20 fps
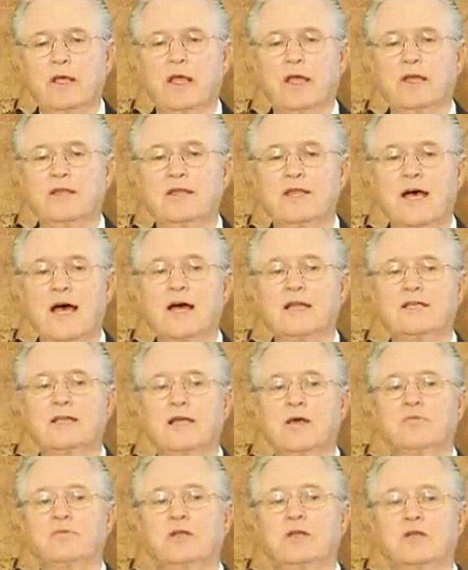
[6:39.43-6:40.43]
And that
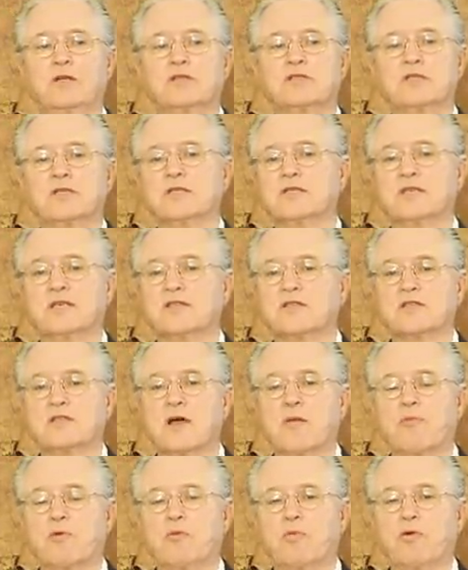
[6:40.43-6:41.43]
emptiness is
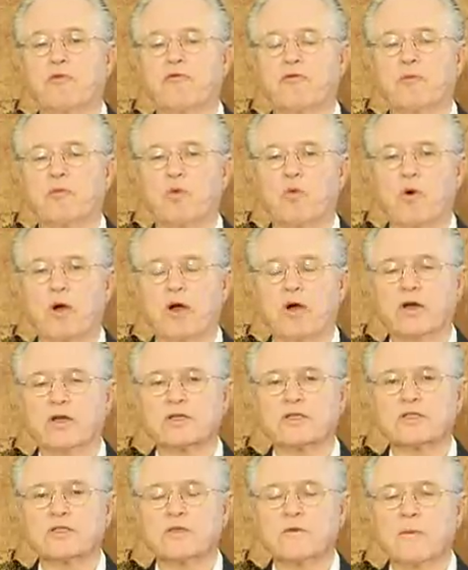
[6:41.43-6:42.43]
inseparable from
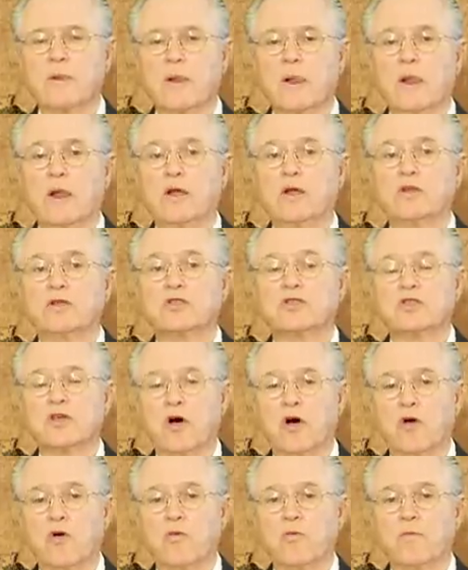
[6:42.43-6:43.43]
awareness.
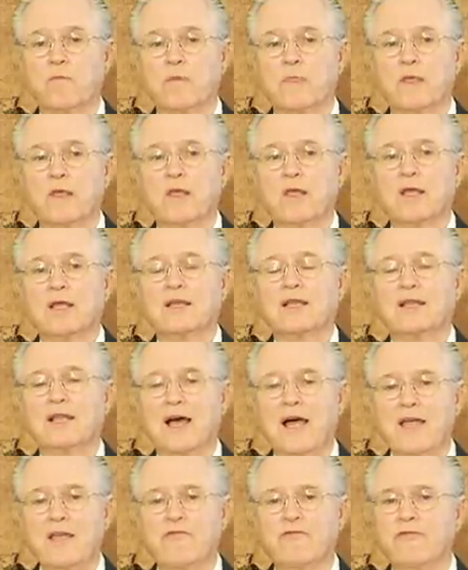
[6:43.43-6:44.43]
So,
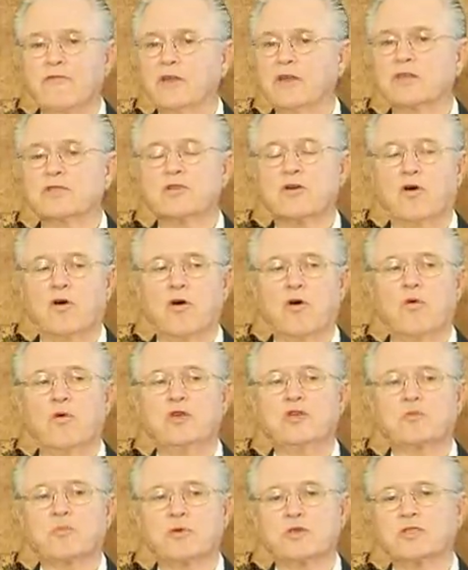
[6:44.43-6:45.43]
life is
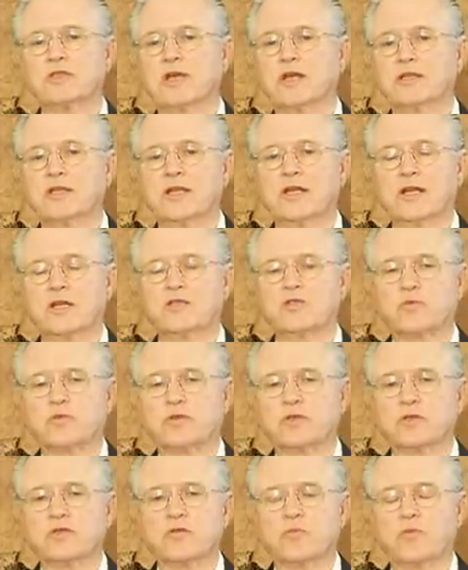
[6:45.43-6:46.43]
always presenting us
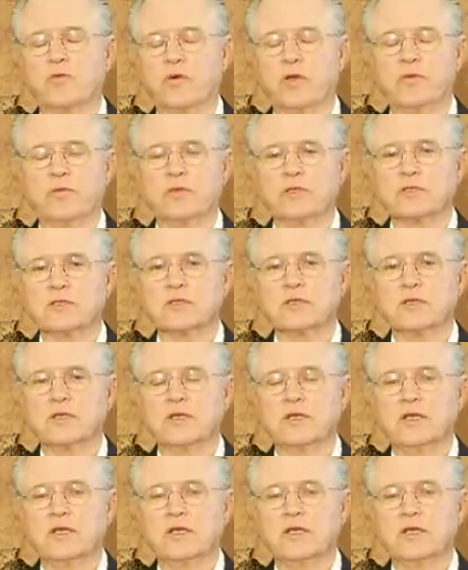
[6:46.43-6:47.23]
with disappointments.